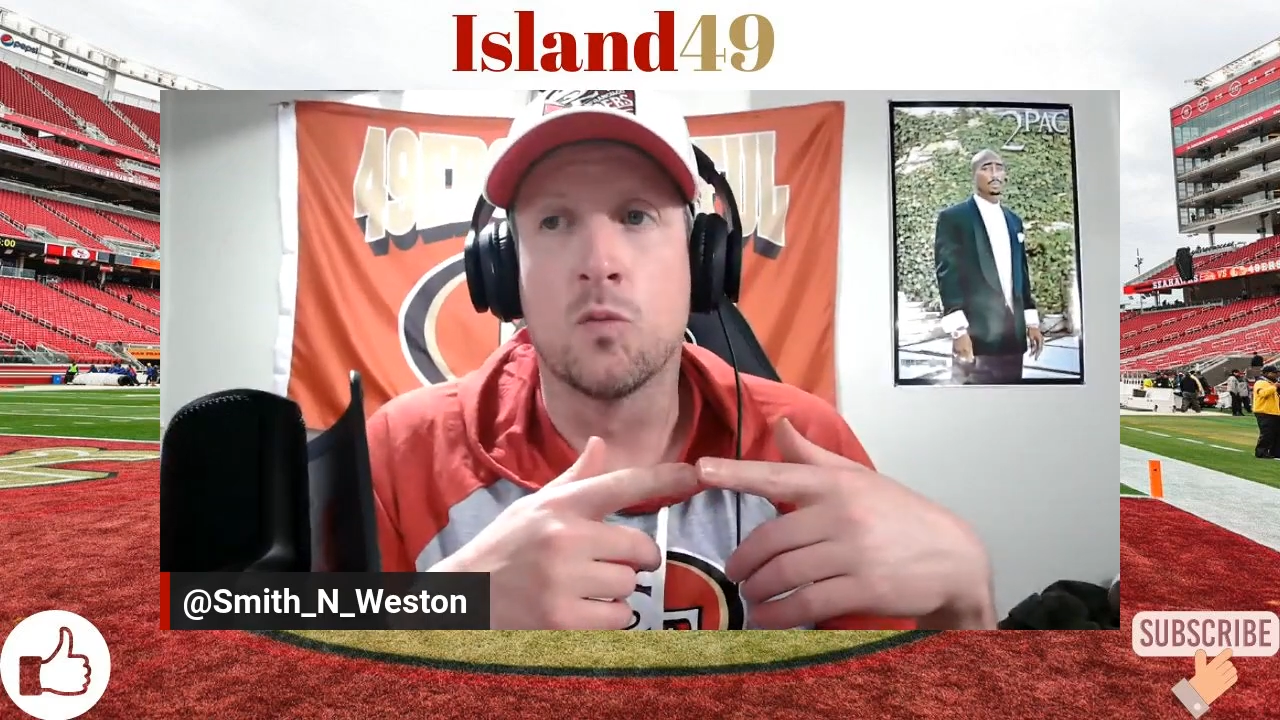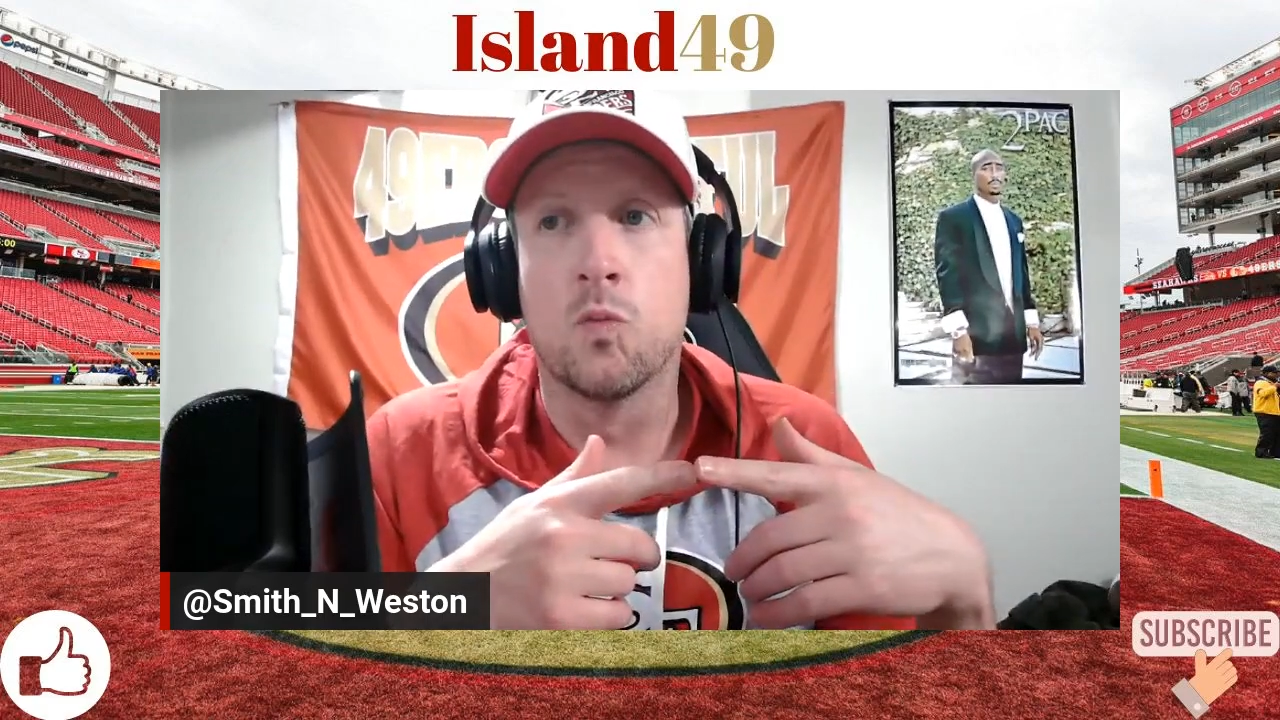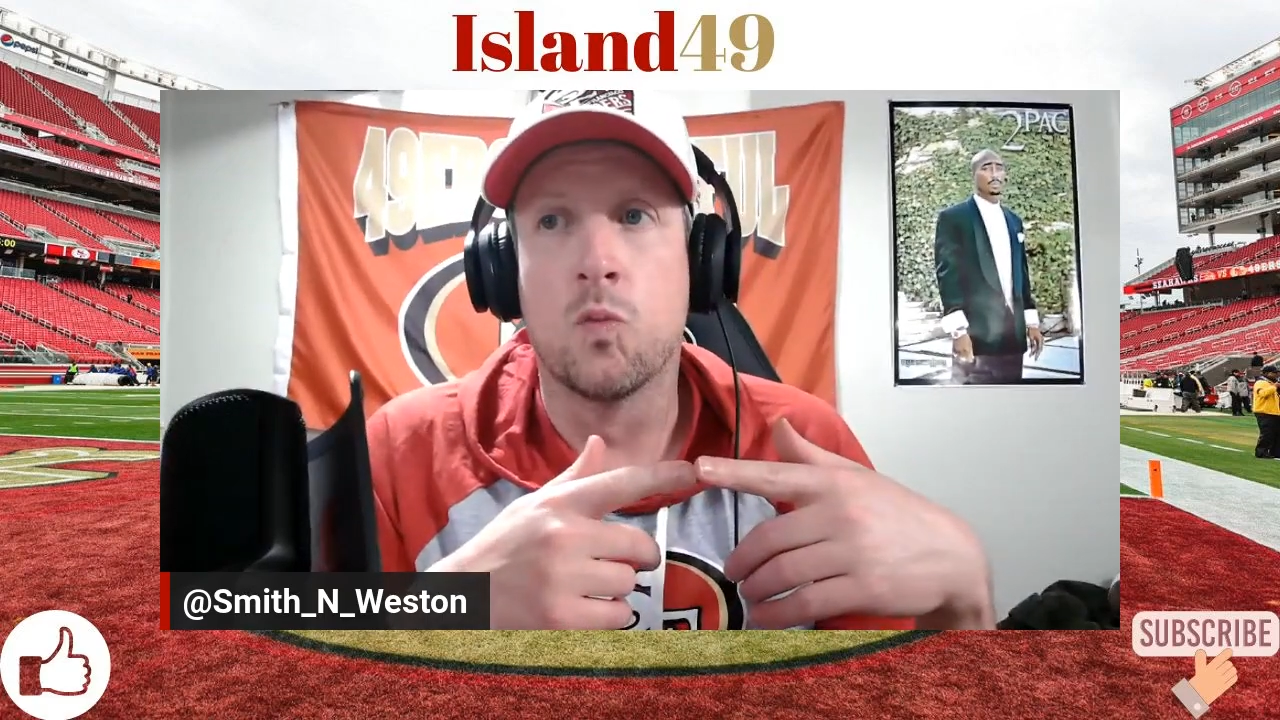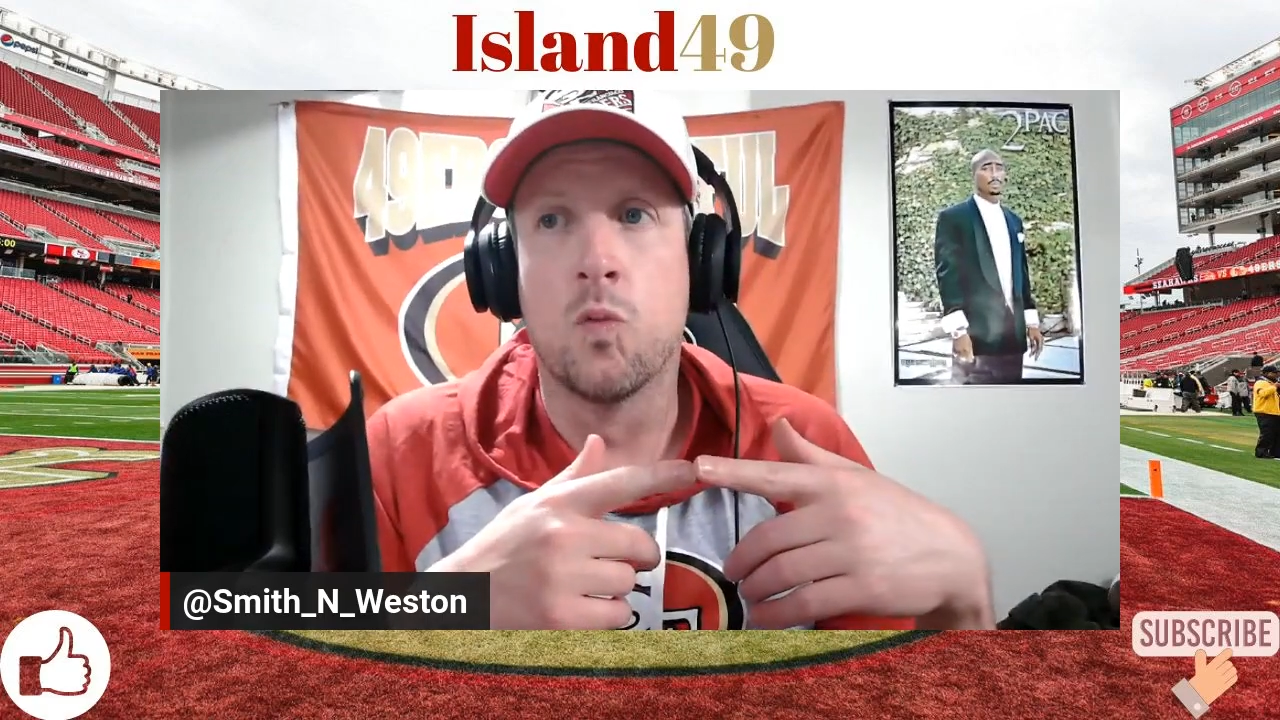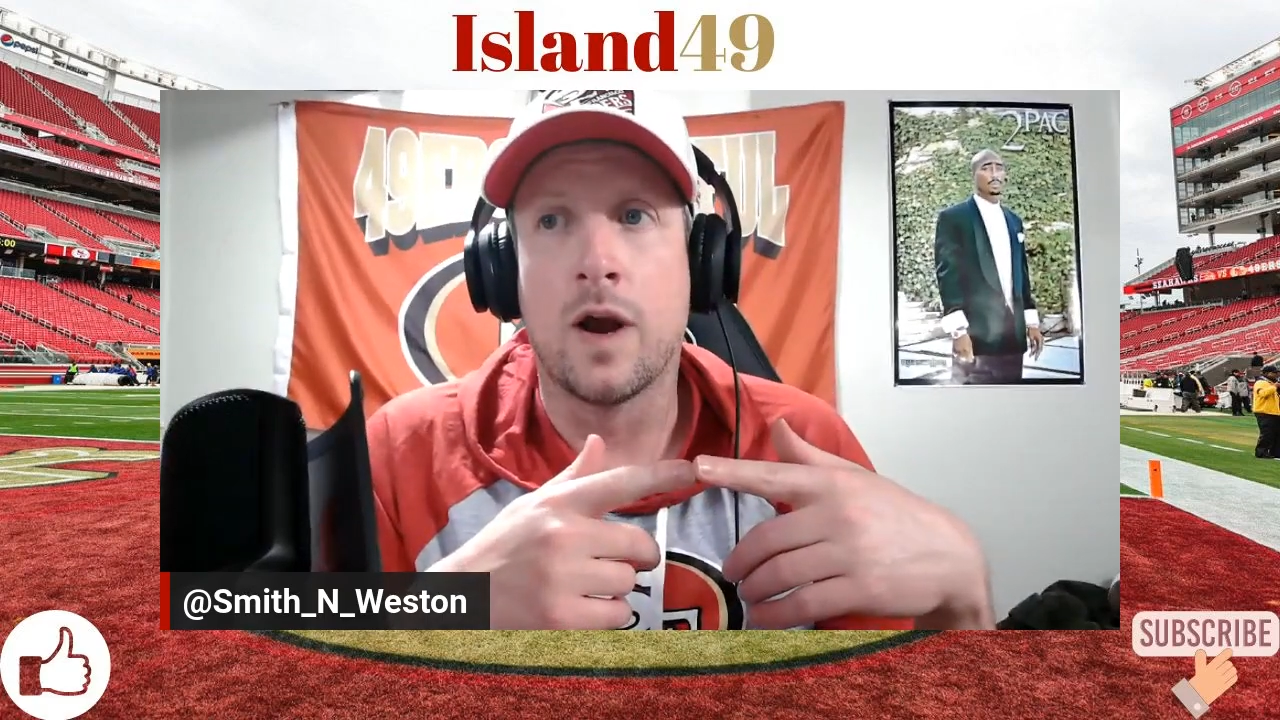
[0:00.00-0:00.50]

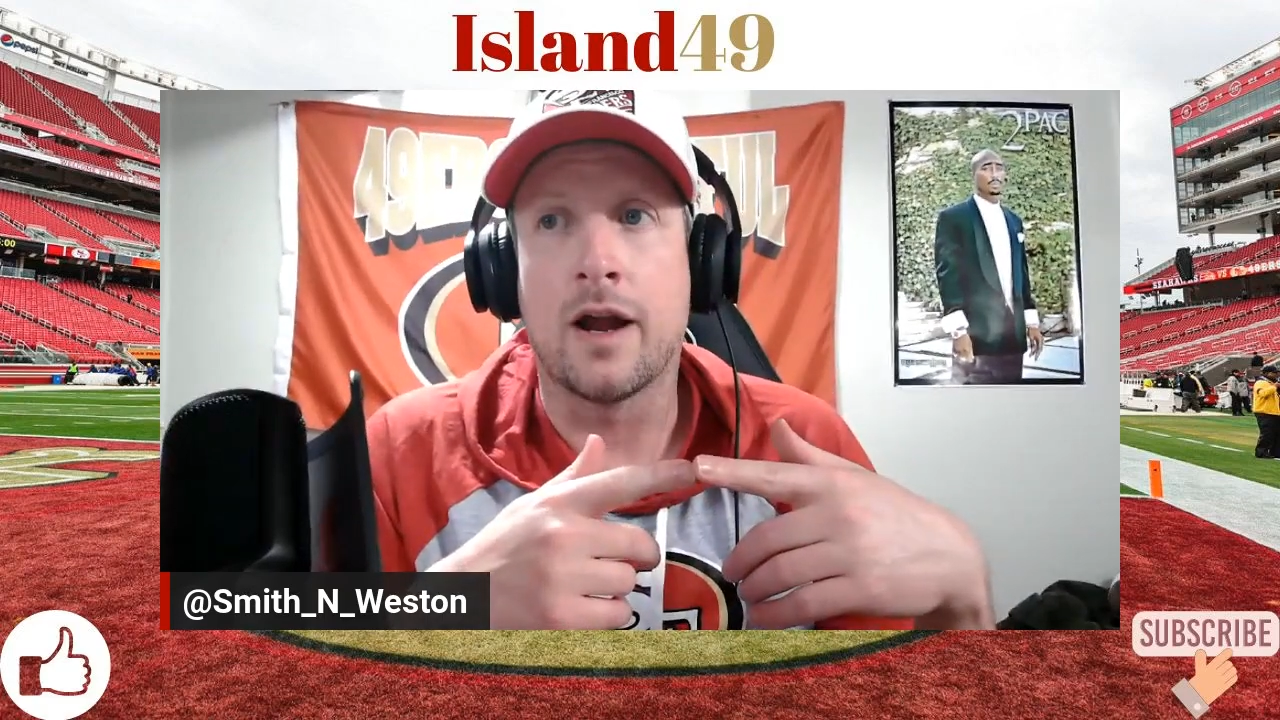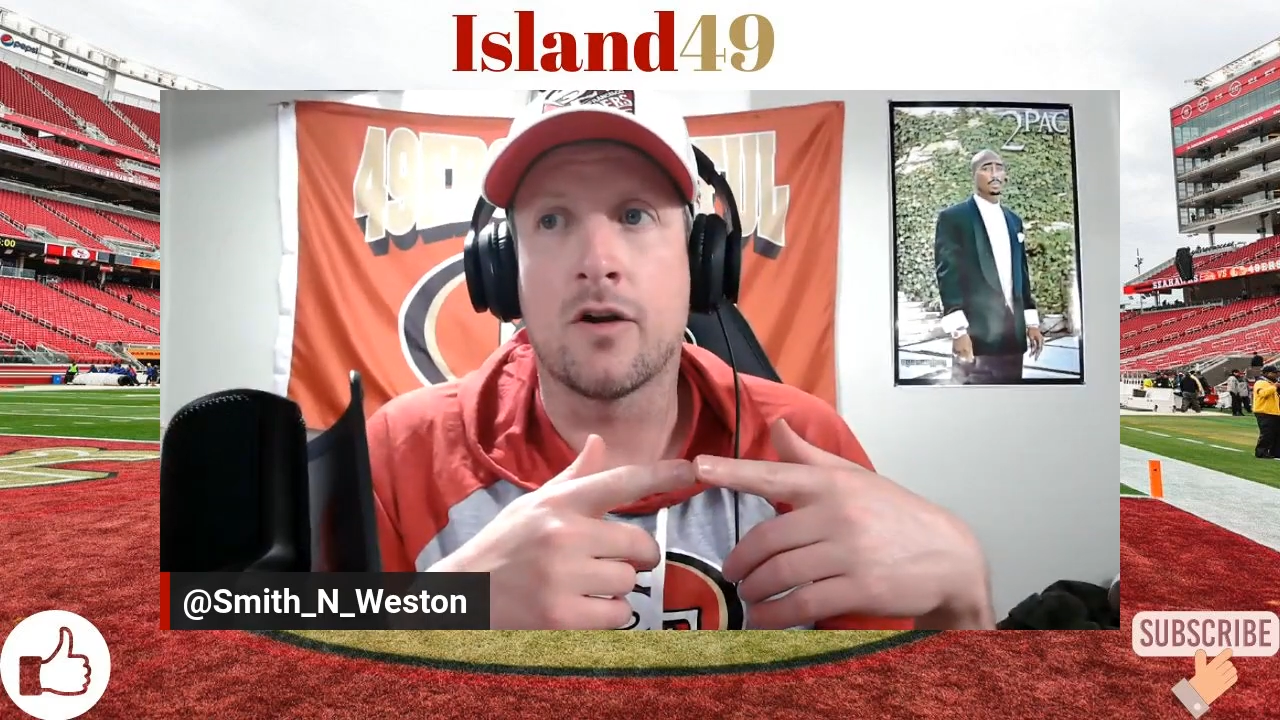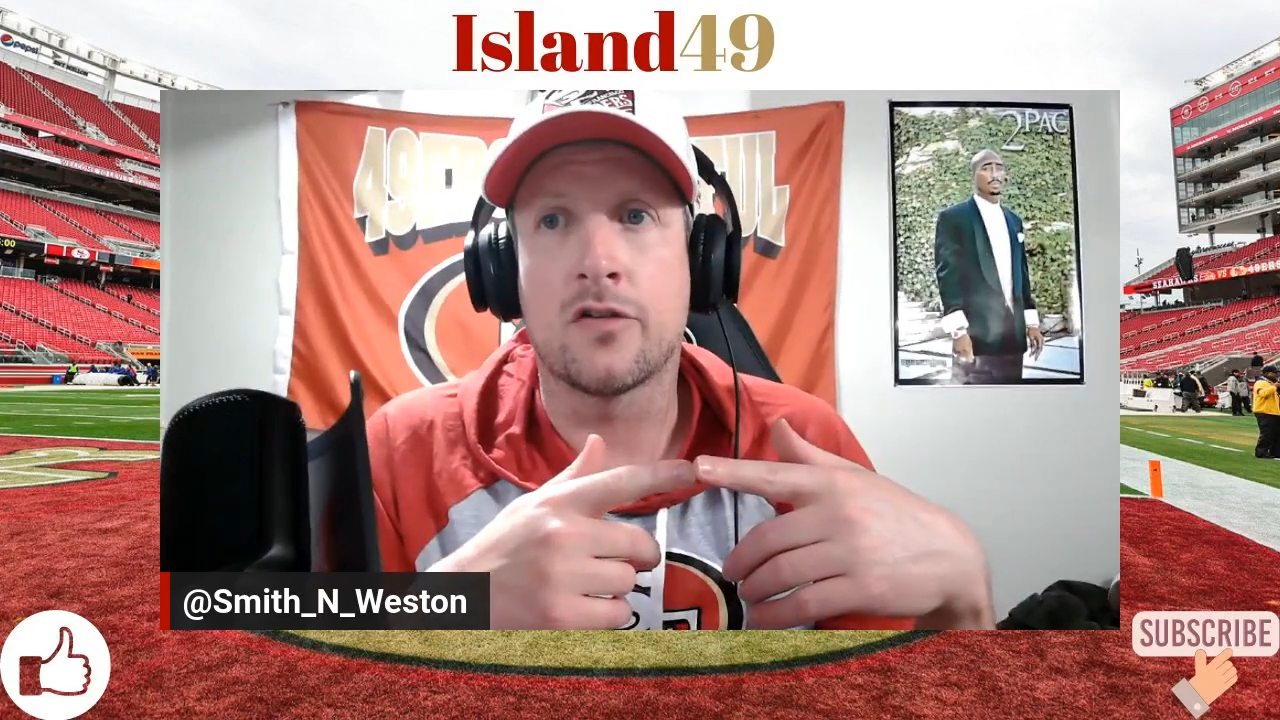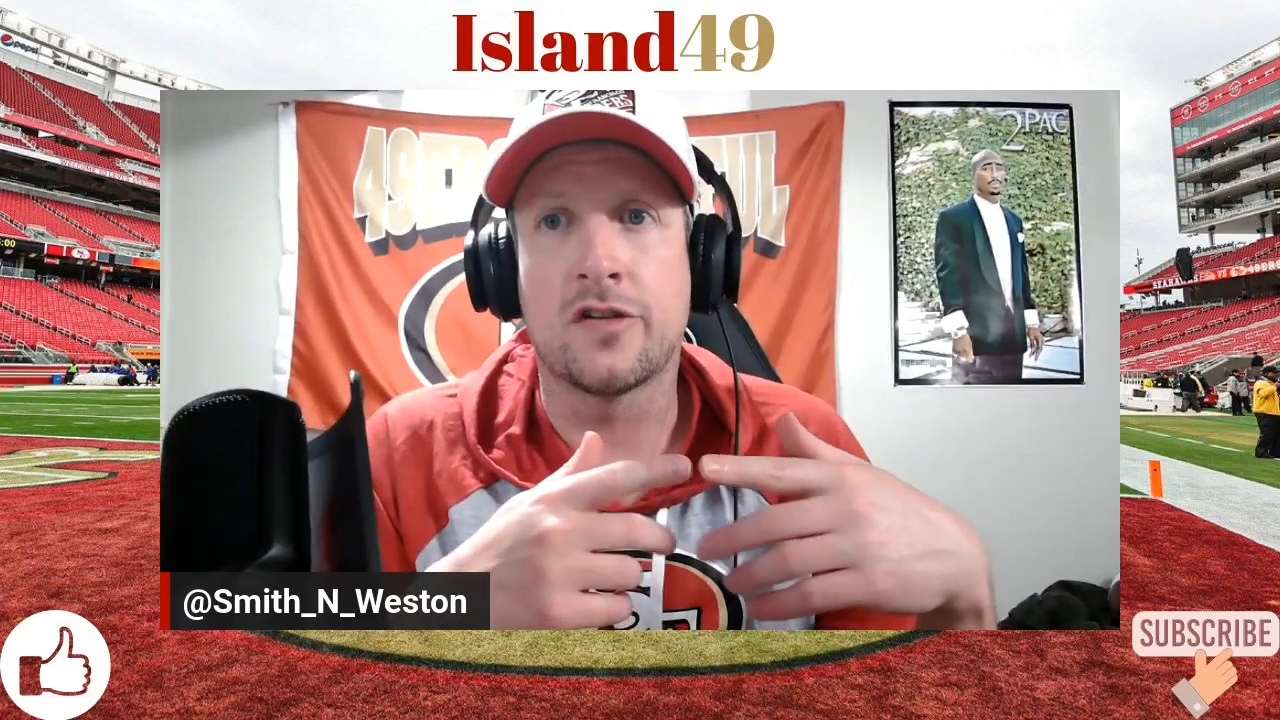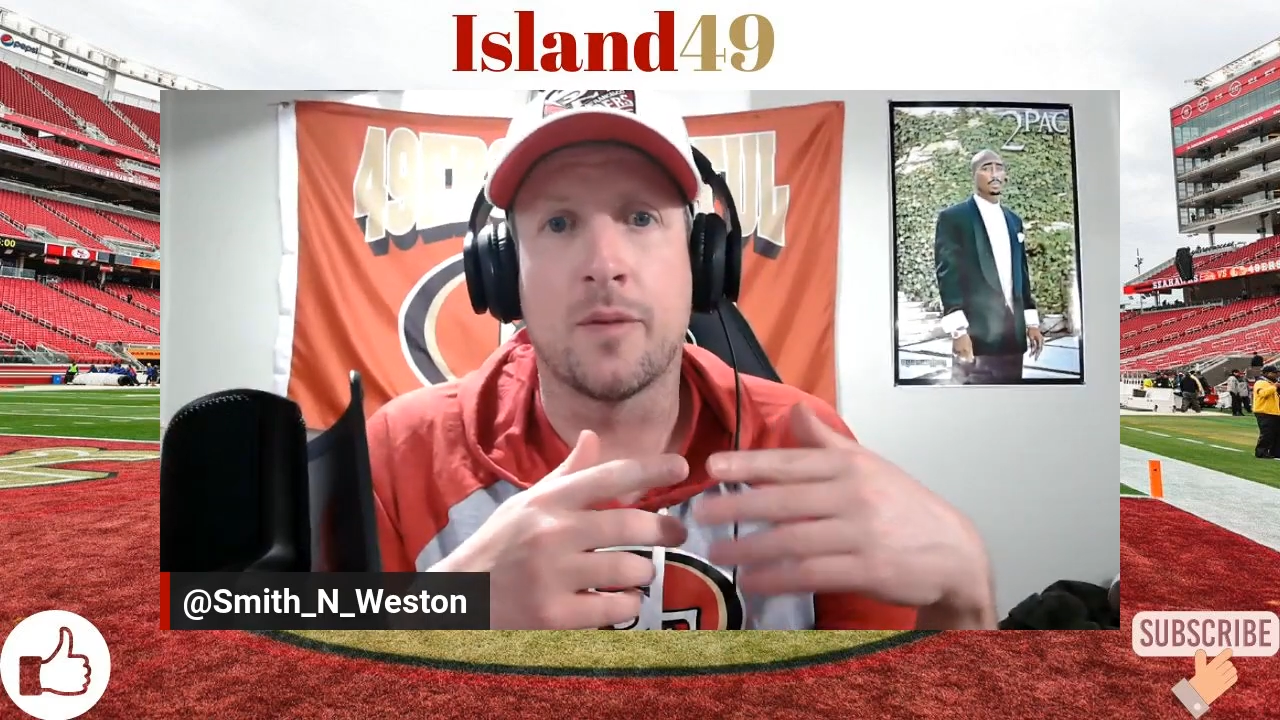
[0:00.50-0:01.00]

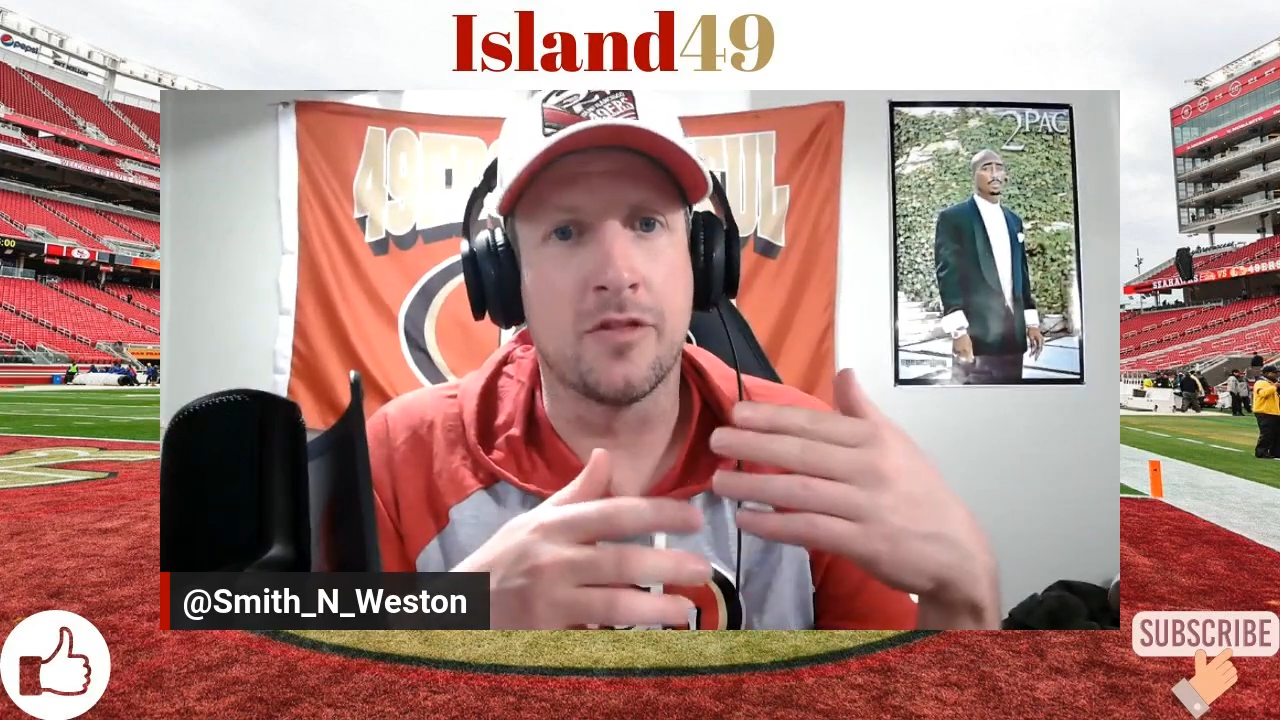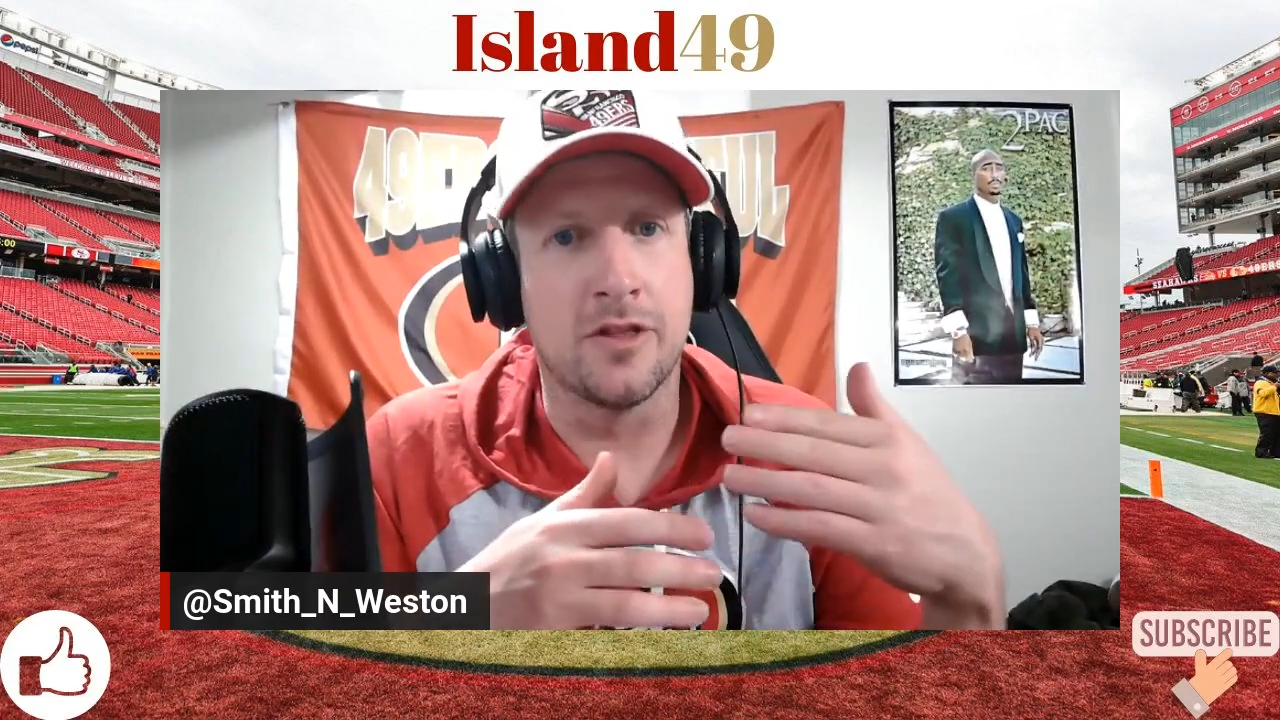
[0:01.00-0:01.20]
where some